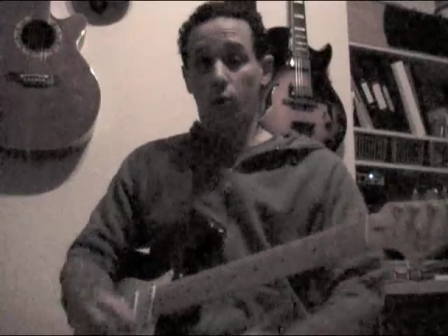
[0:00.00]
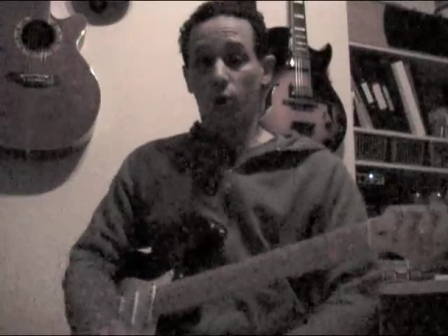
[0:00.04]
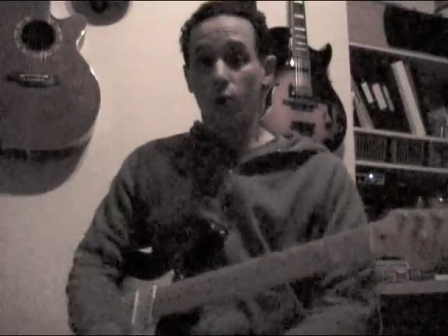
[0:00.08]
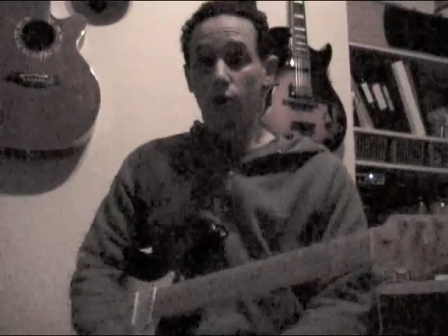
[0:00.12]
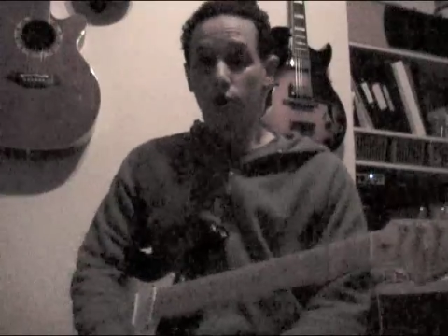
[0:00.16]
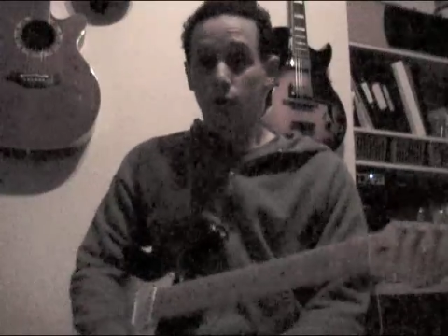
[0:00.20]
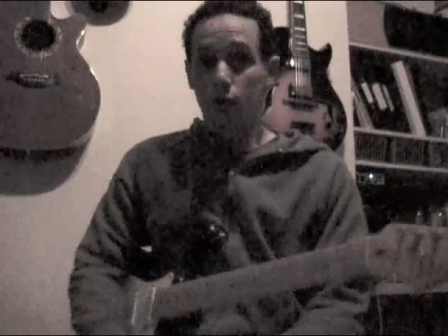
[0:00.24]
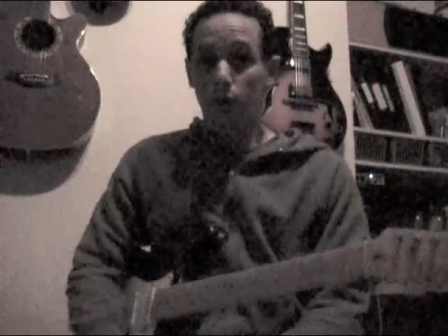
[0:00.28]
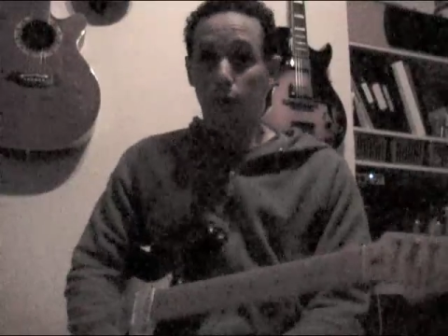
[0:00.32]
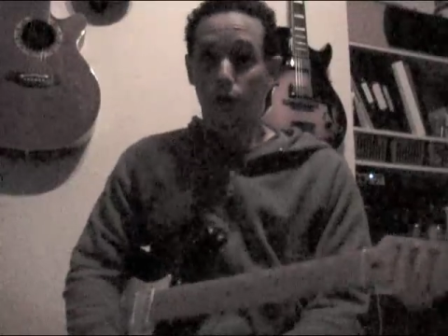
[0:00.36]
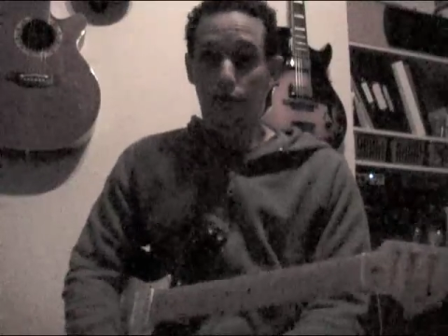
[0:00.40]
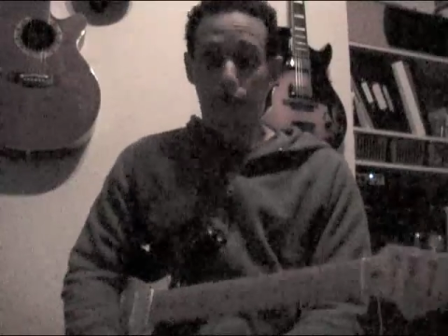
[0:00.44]

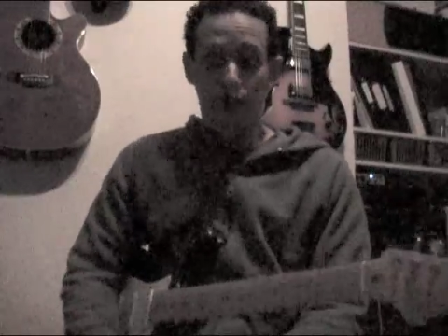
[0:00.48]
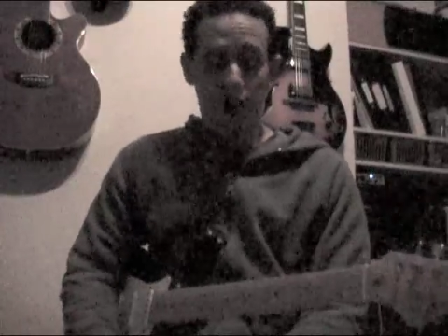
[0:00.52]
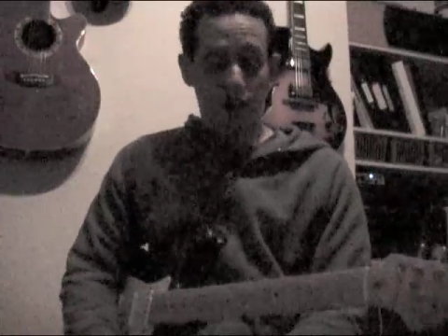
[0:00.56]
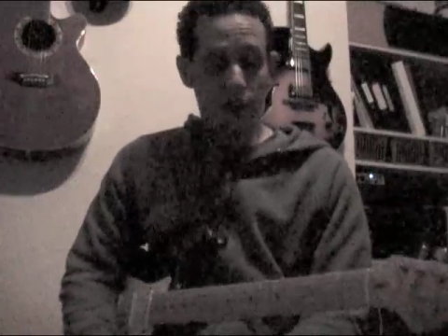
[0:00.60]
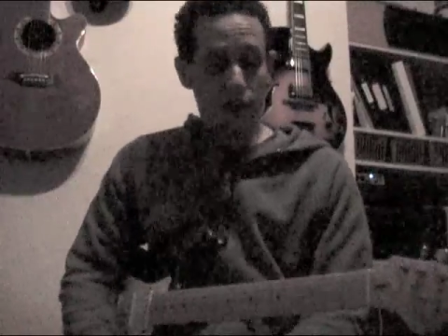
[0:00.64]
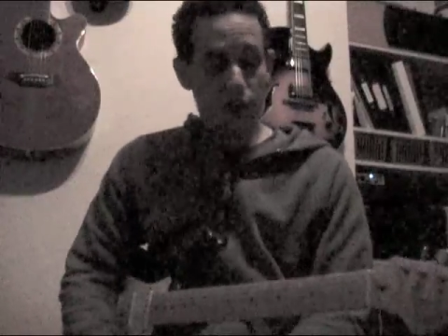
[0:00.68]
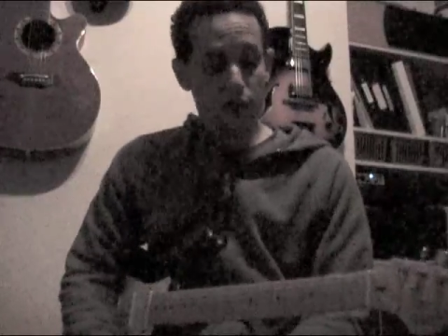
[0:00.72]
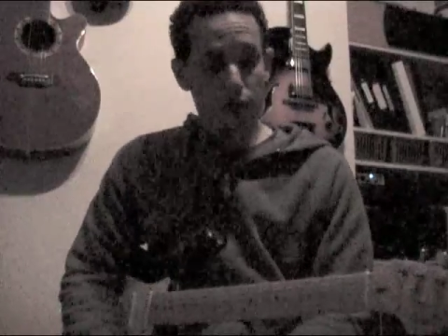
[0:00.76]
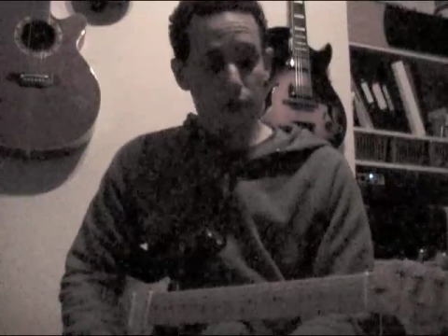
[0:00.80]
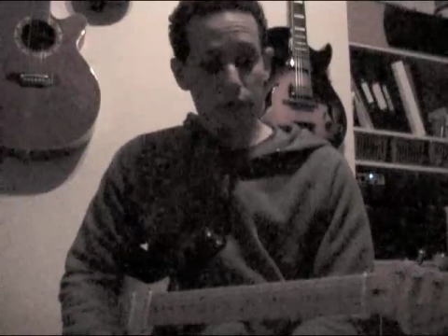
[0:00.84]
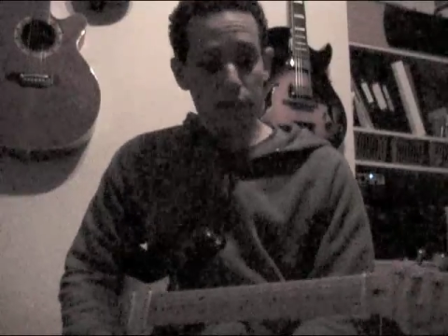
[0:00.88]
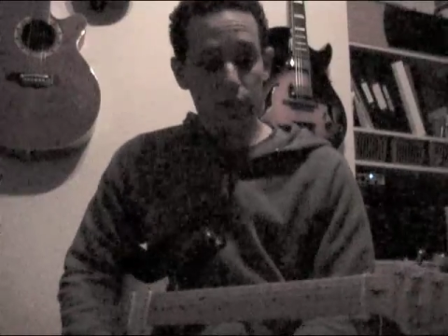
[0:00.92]
What you
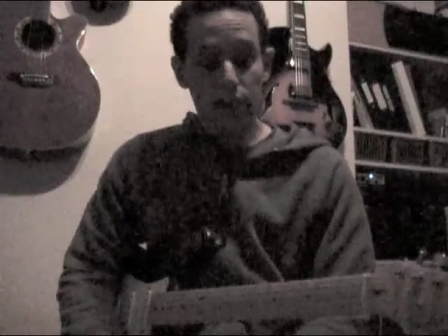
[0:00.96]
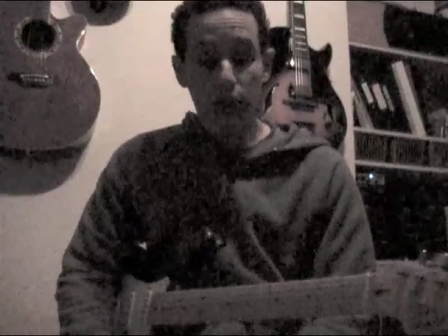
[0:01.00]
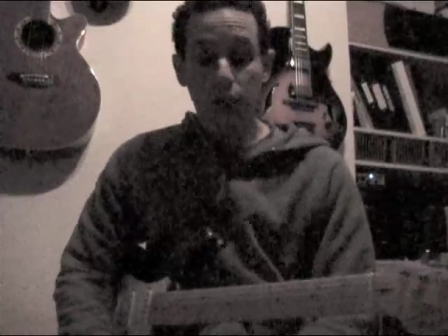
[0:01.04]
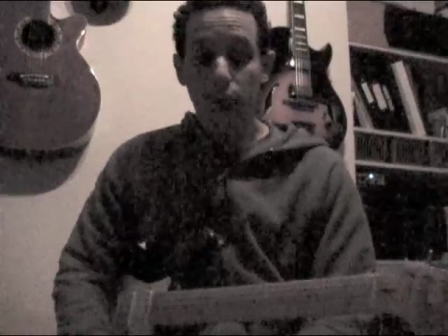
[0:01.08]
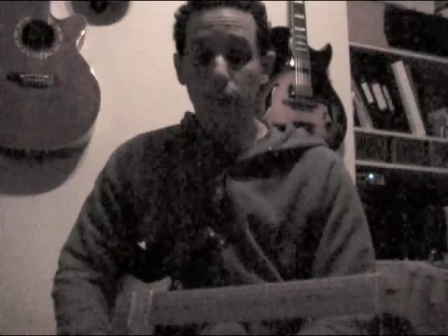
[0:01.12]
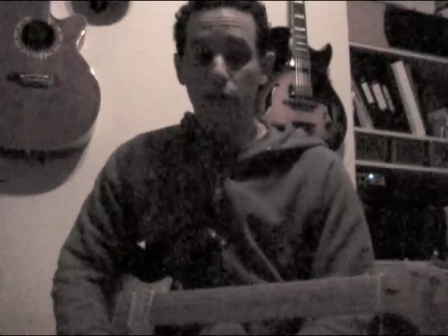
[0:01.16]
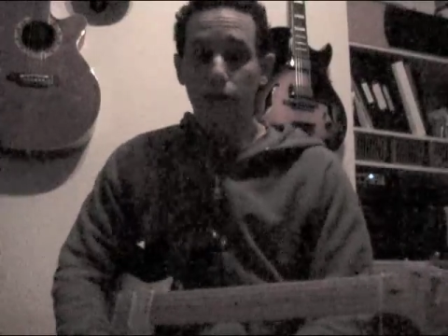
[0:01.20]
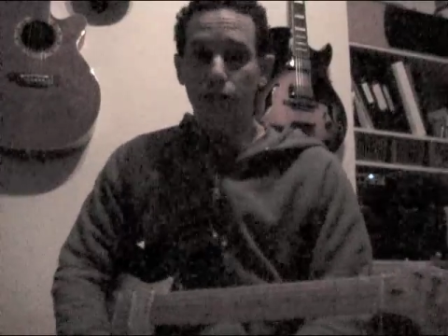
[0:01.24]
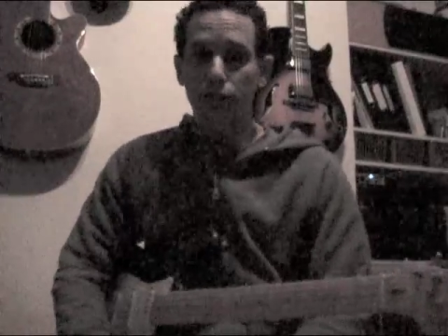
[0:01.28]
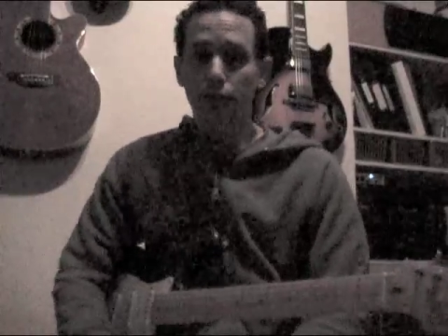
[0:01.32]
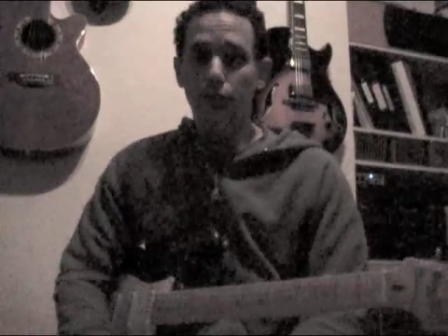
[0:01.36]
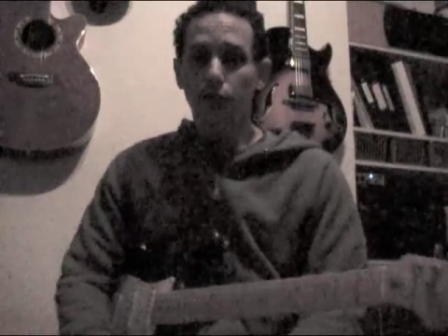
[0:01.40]
effectively
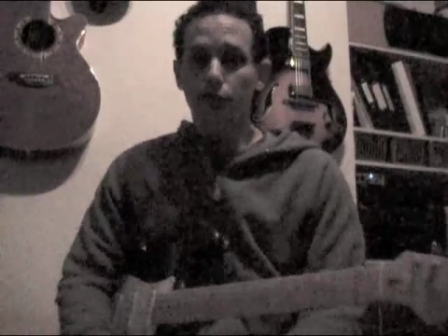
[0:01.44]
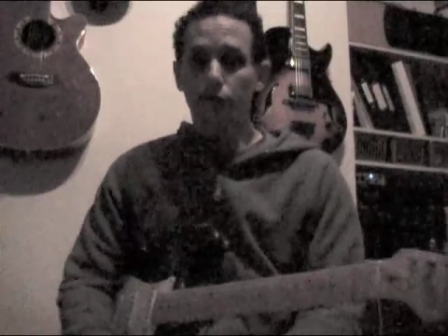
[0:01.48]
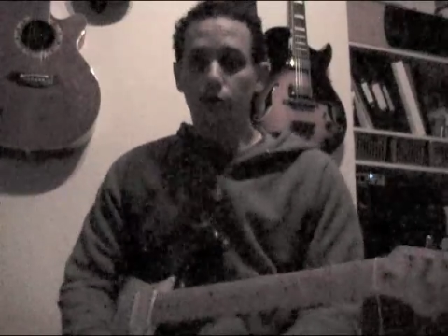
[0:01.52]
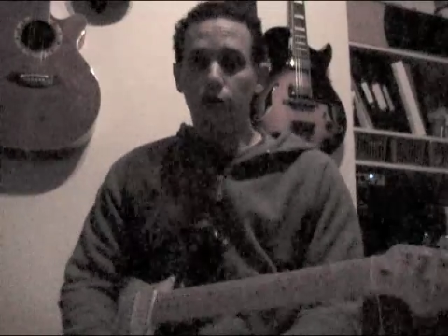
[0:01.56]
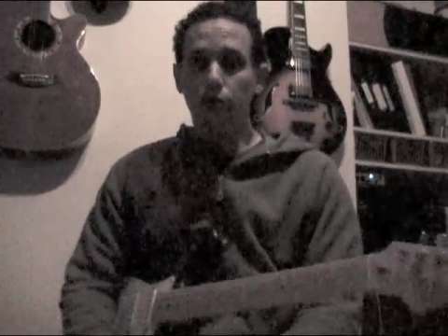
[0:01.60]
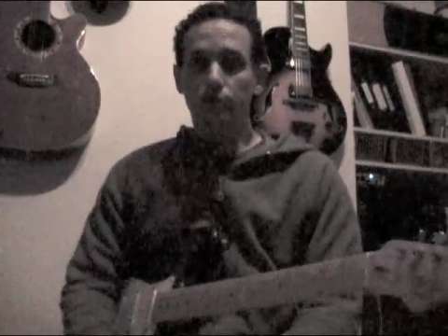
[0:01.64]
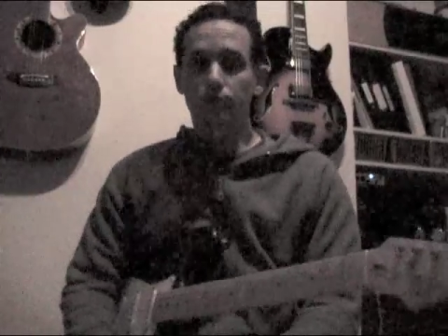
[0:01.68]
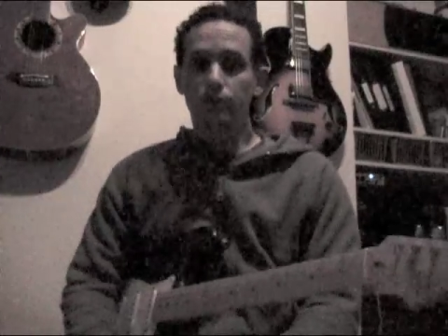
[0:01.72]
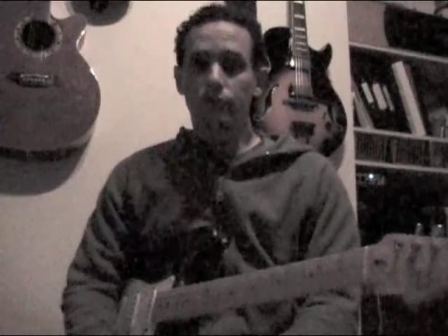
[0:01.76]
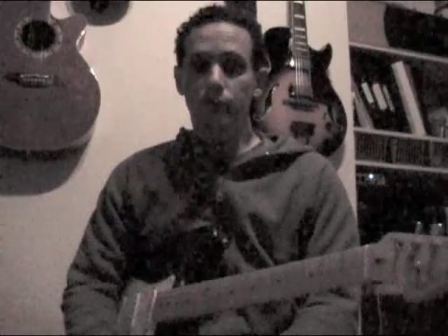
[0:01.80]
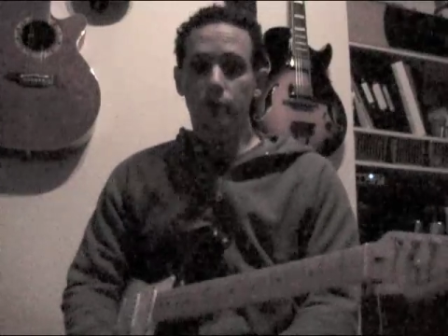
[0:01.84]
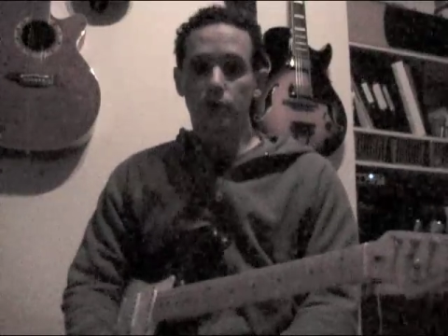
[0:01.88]
need to
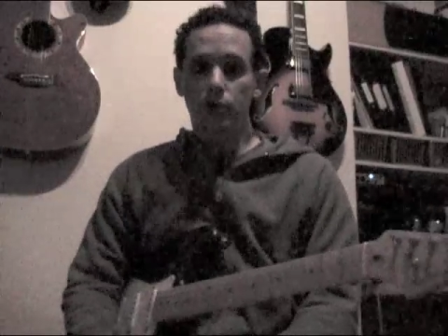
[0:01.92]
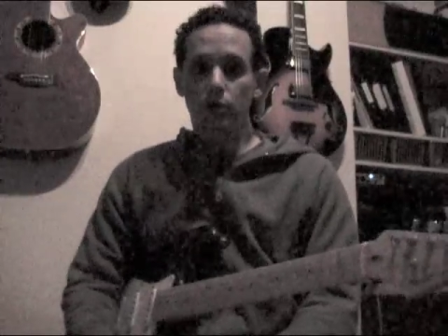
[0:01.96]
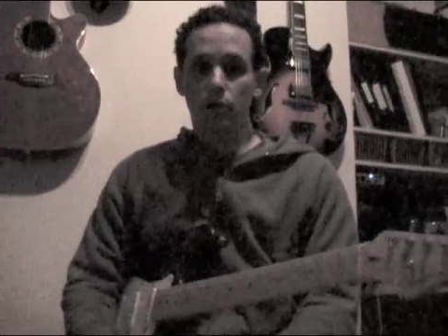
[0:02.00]
do